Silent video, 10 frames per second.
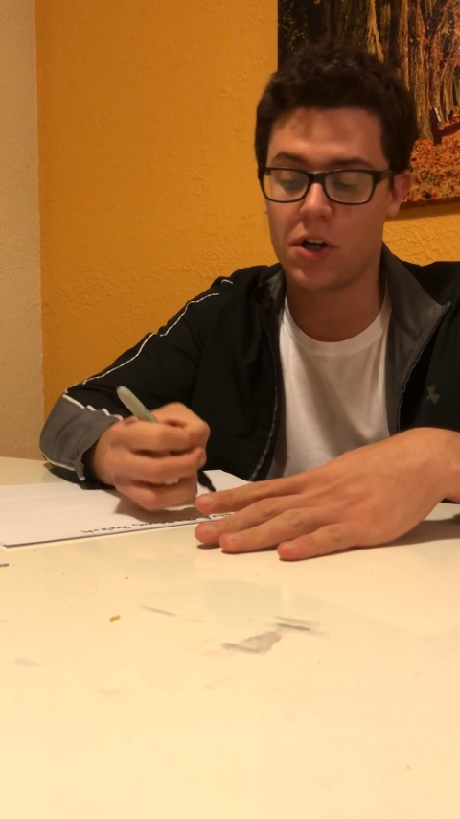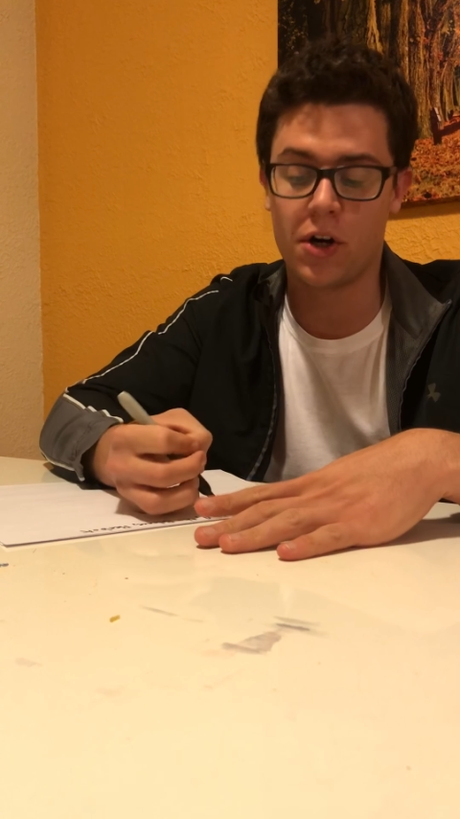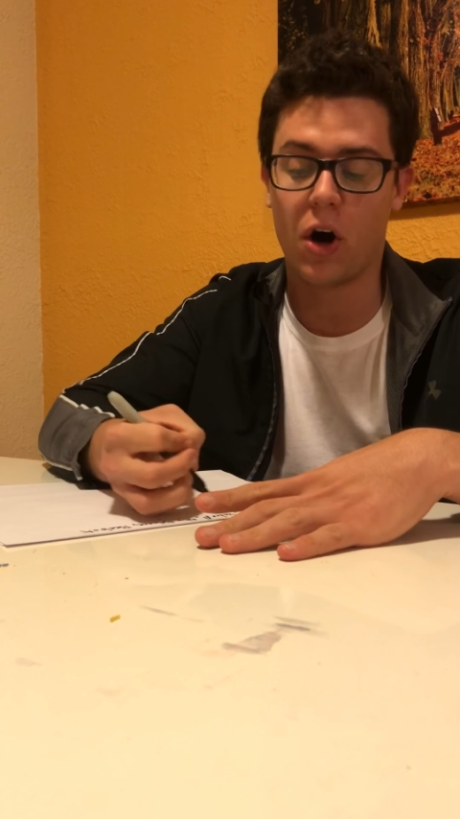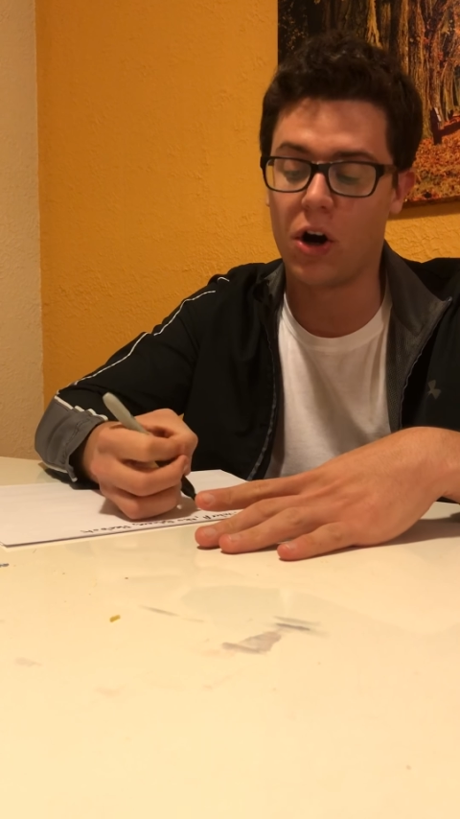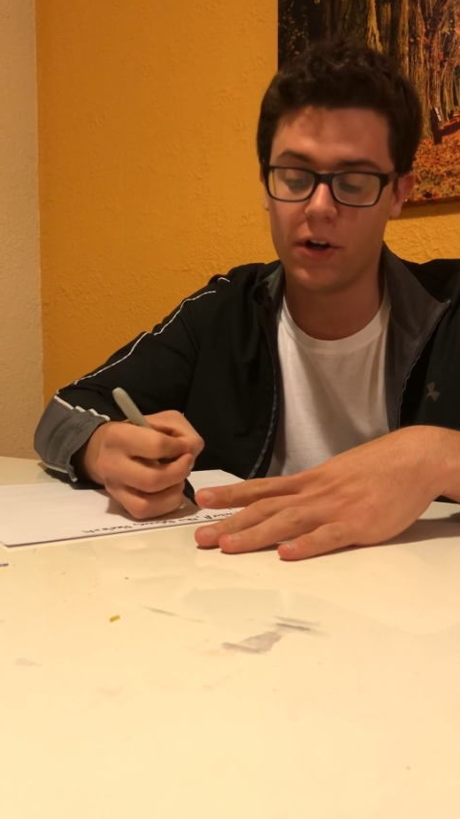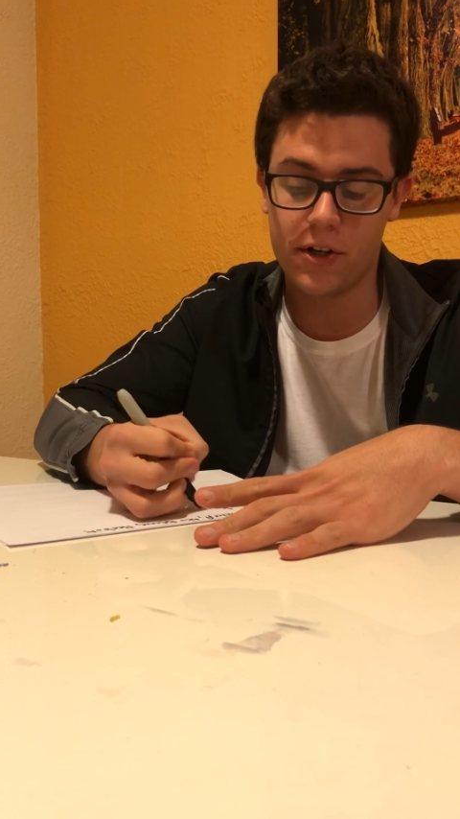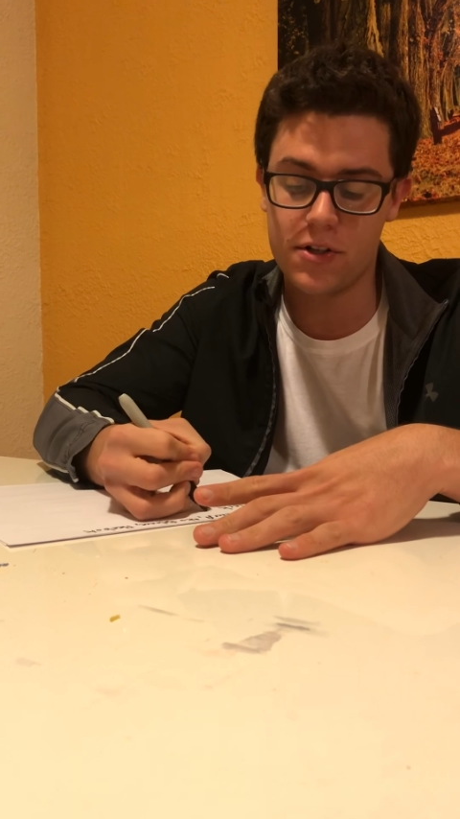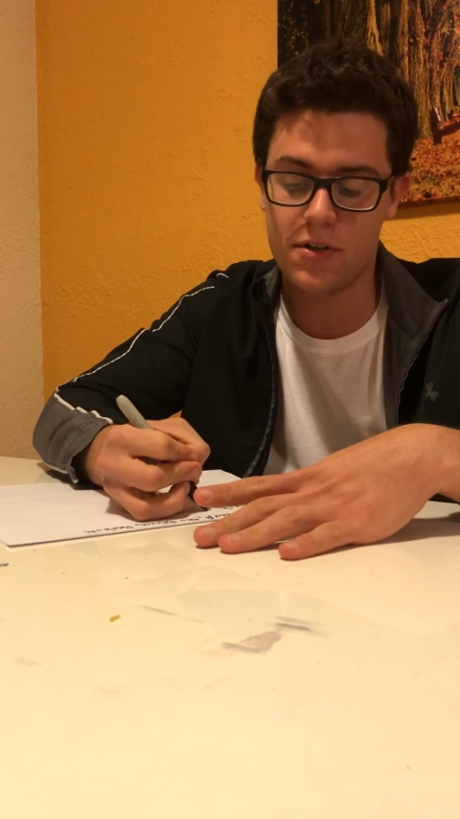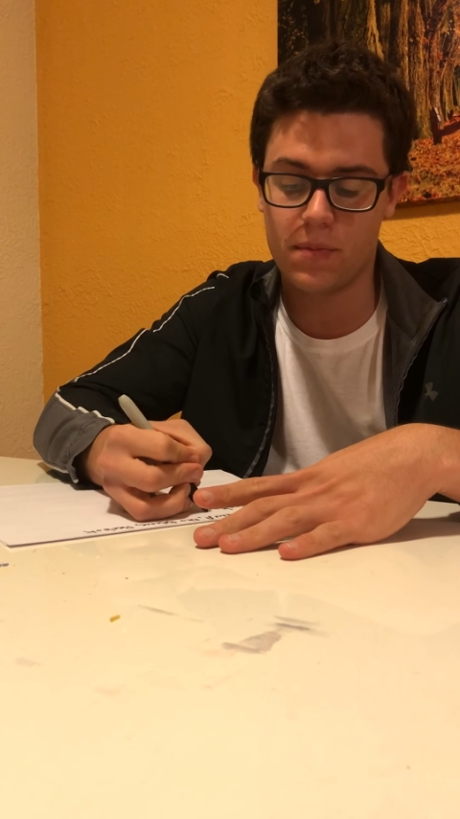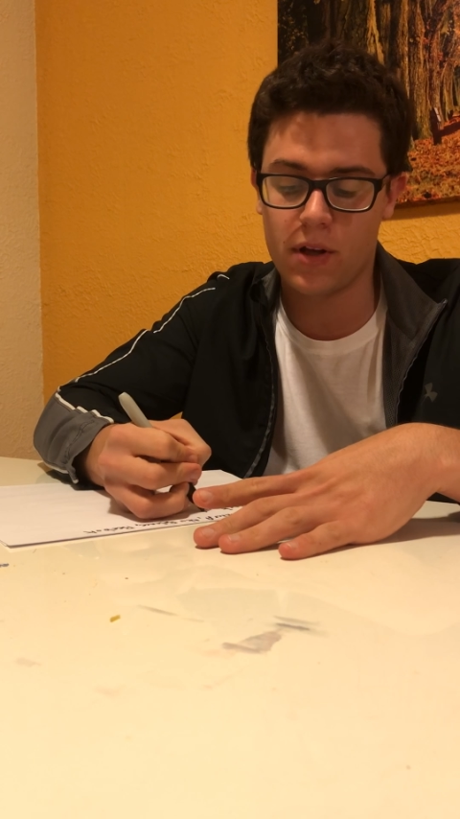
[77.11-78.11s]
an
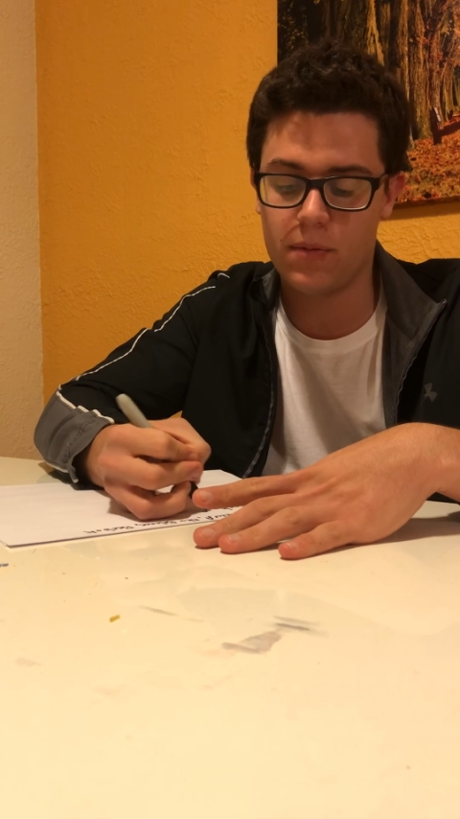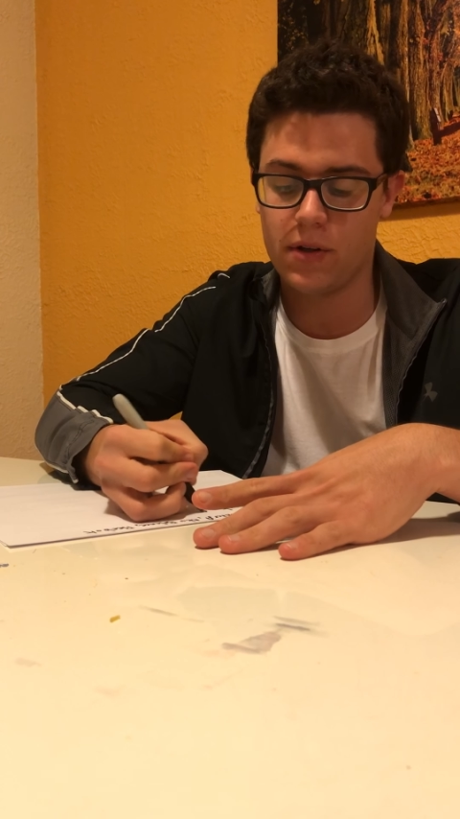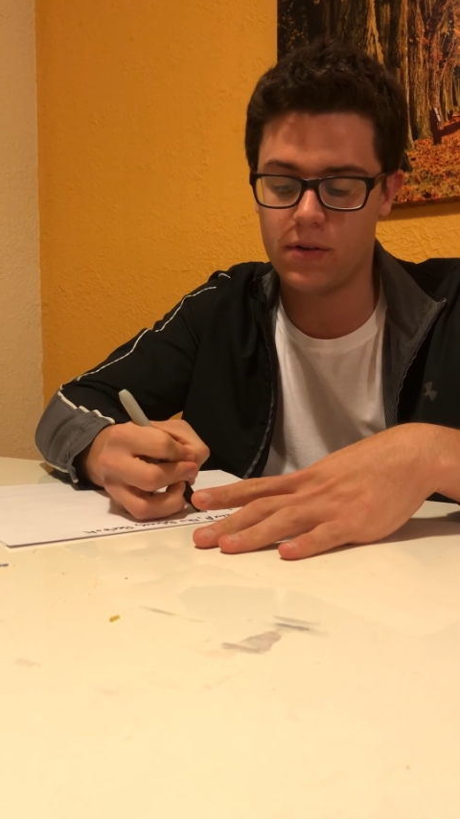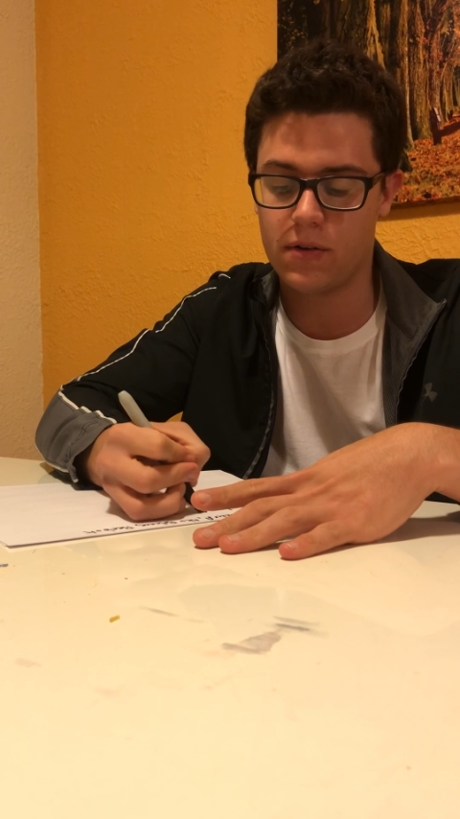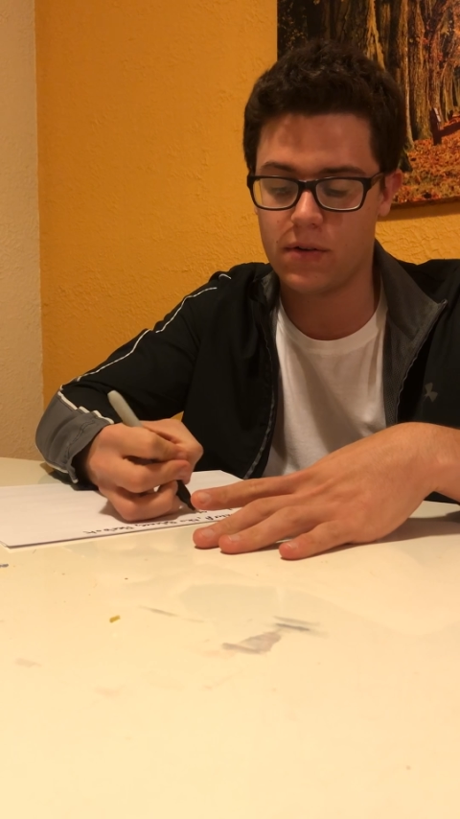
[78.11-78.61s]
orange maybe,